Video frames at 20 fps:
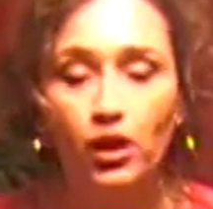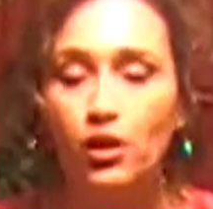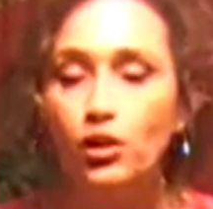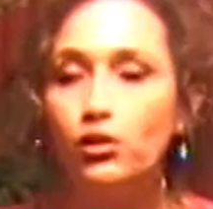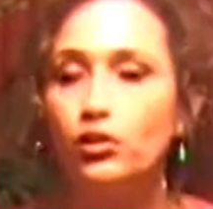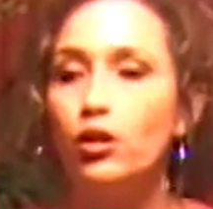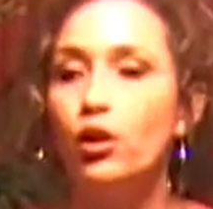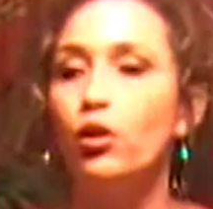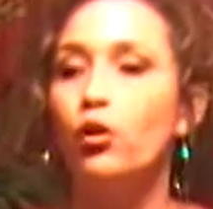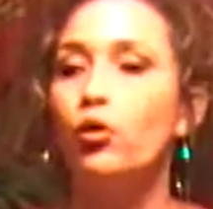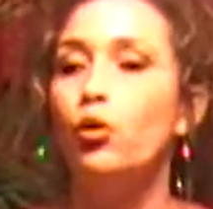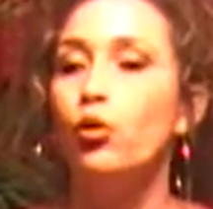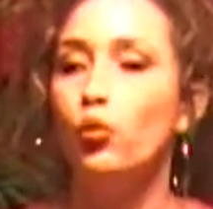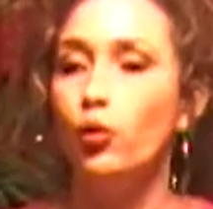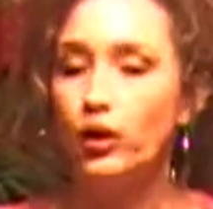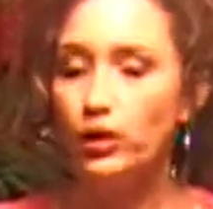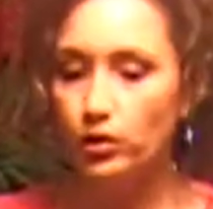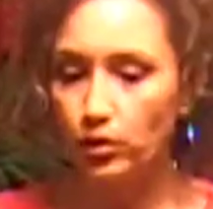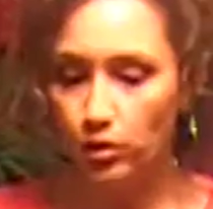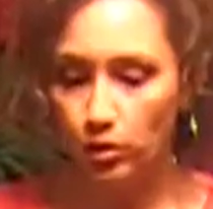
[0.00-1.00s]
So
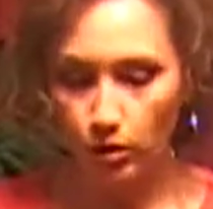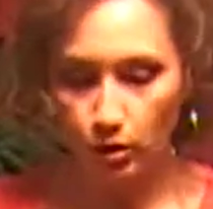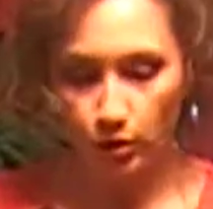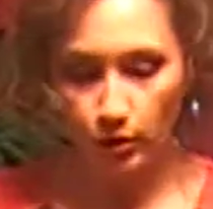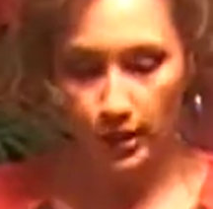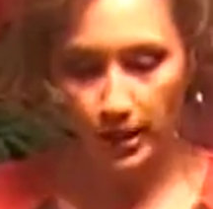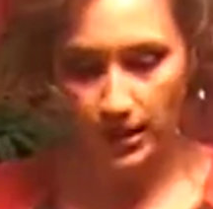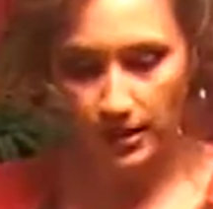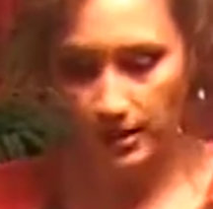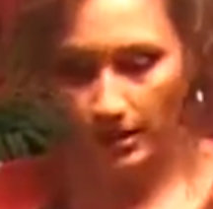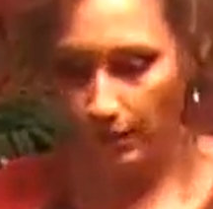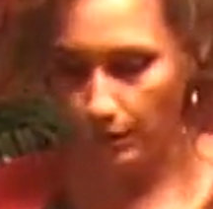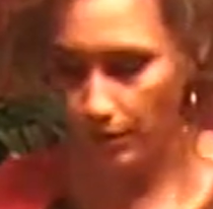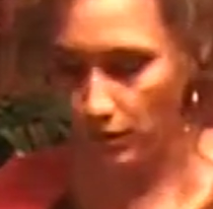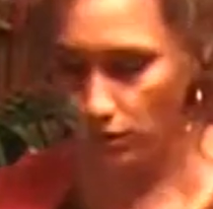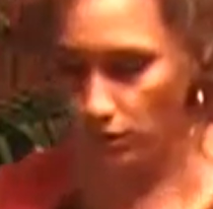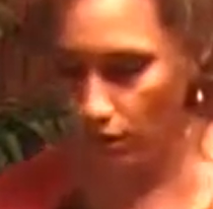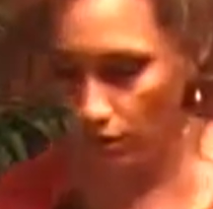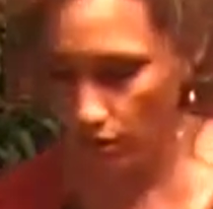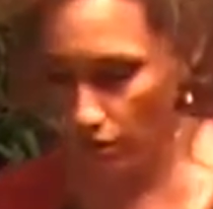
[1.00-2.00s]
what you do is, I'm going
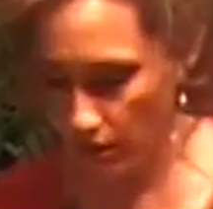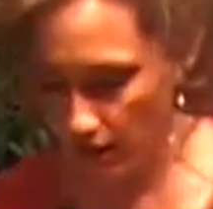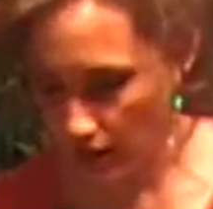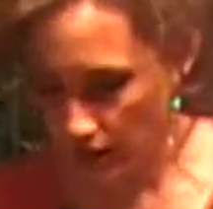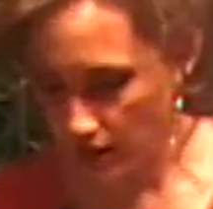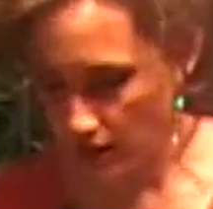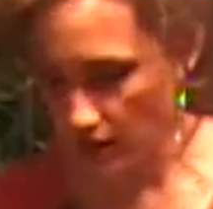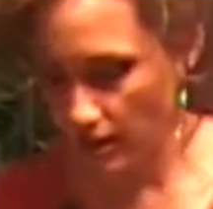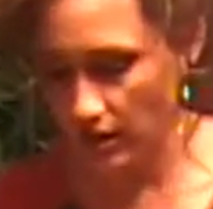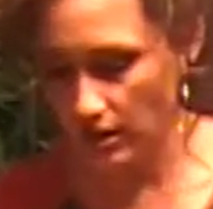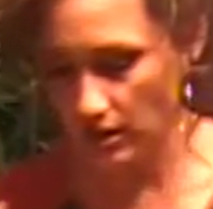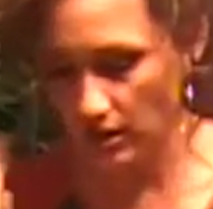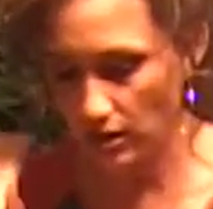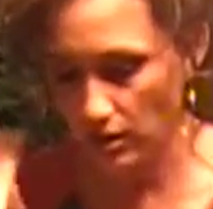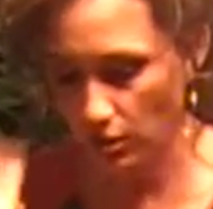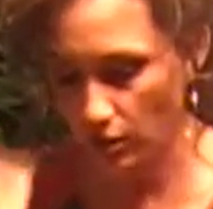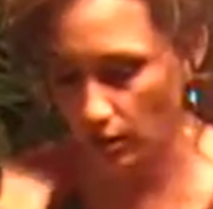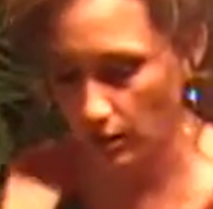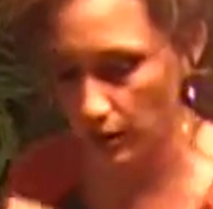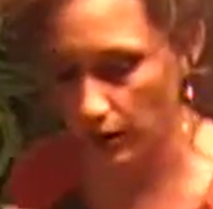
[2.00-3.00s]
to show you this. This is
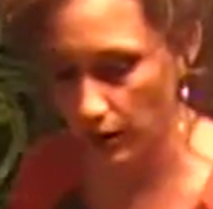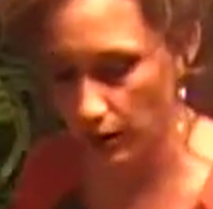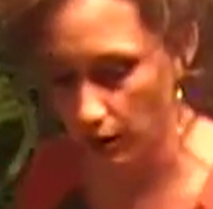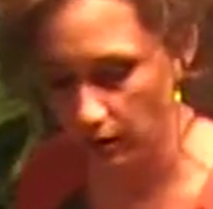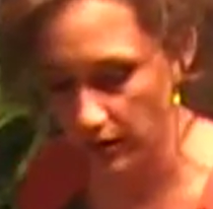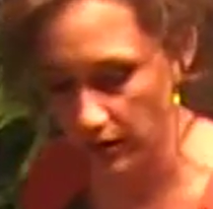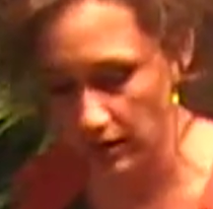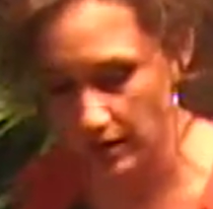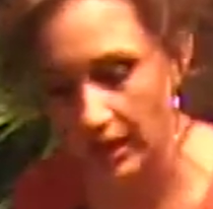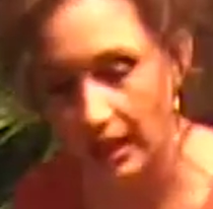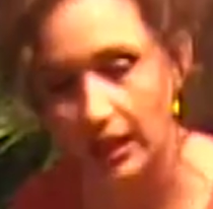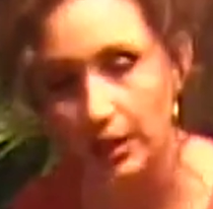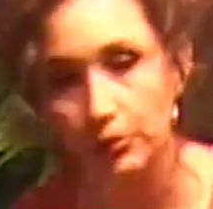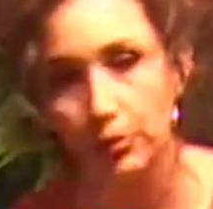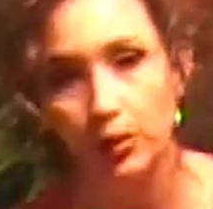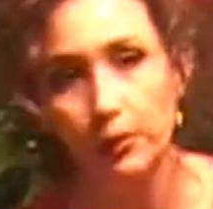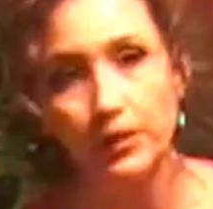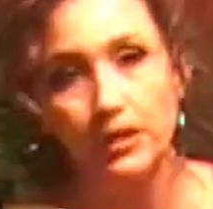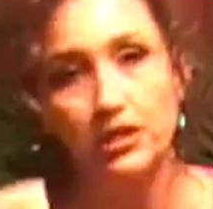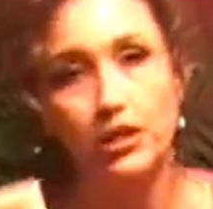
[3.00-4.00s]
creamsicle. It's an
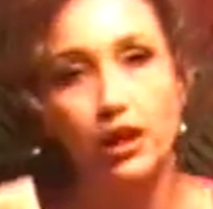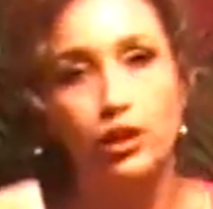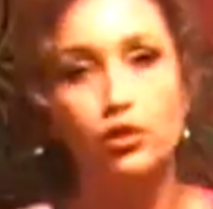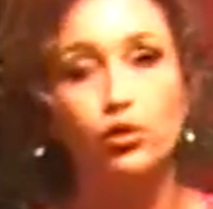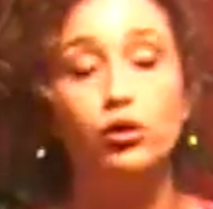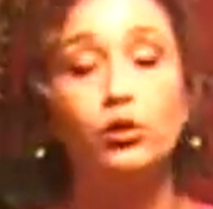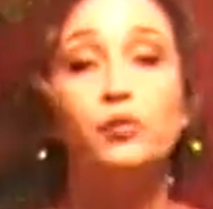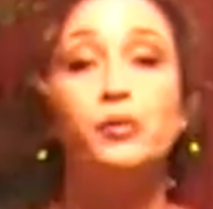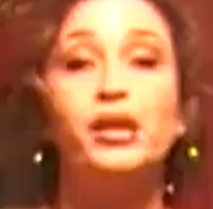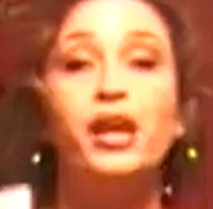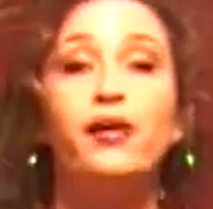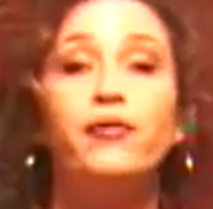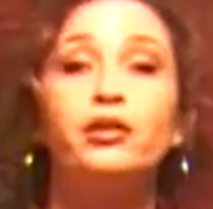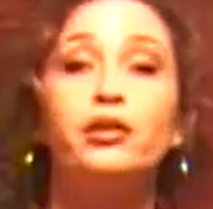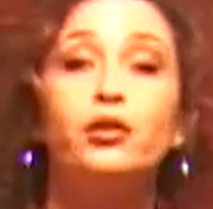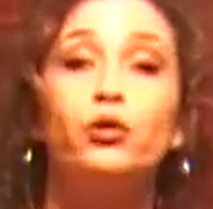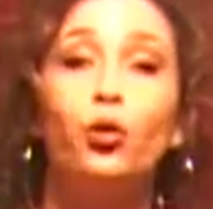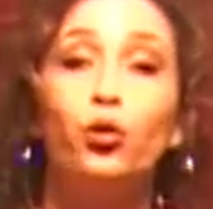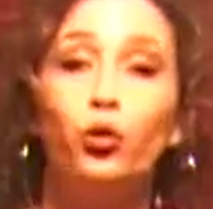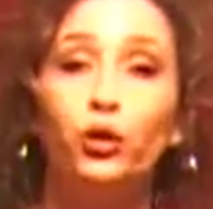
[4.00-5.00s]
edible massage cream. We have it
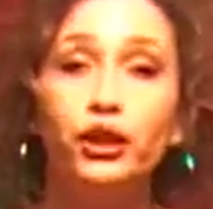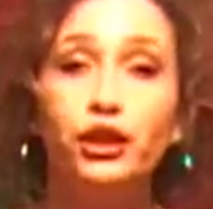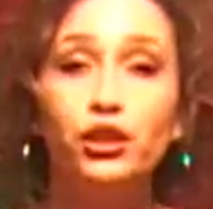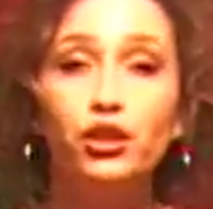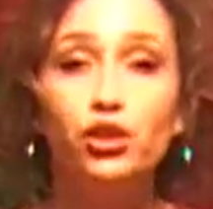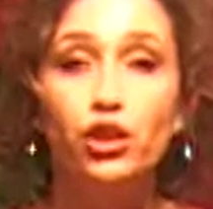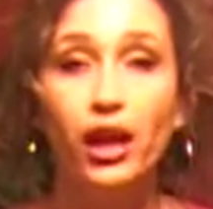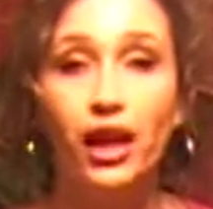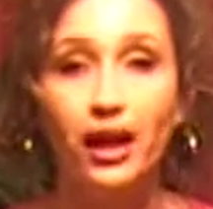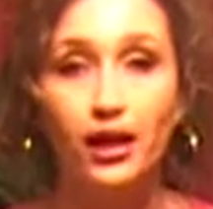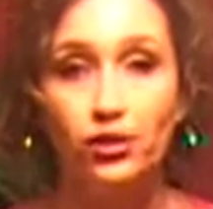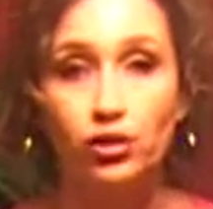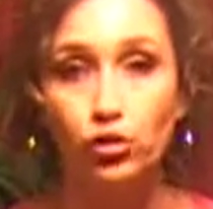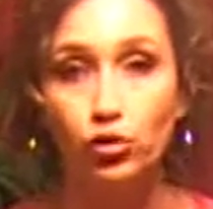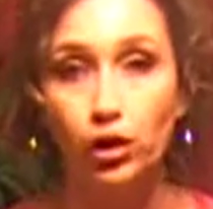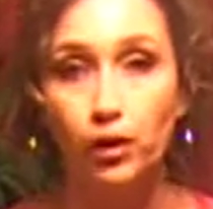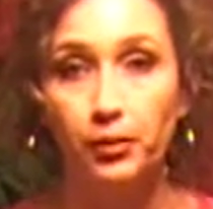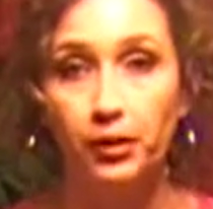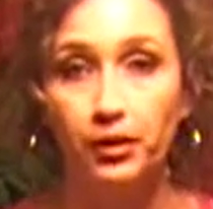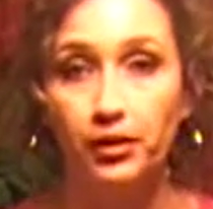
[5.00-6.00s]
in orange and
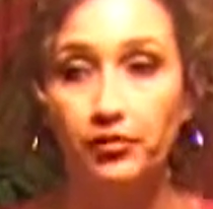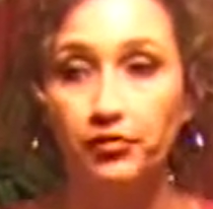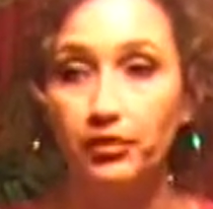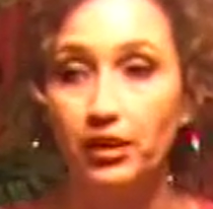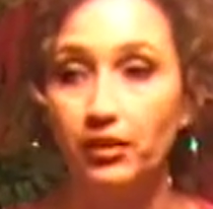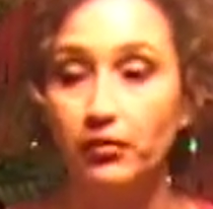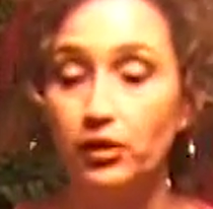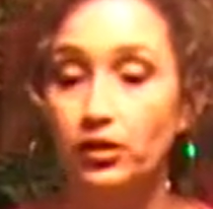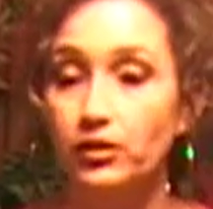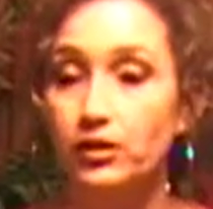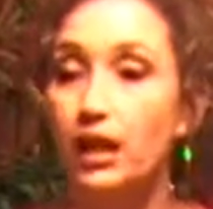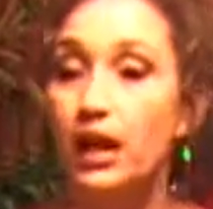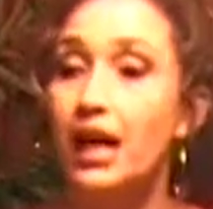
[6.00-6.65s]
strawberry flavor.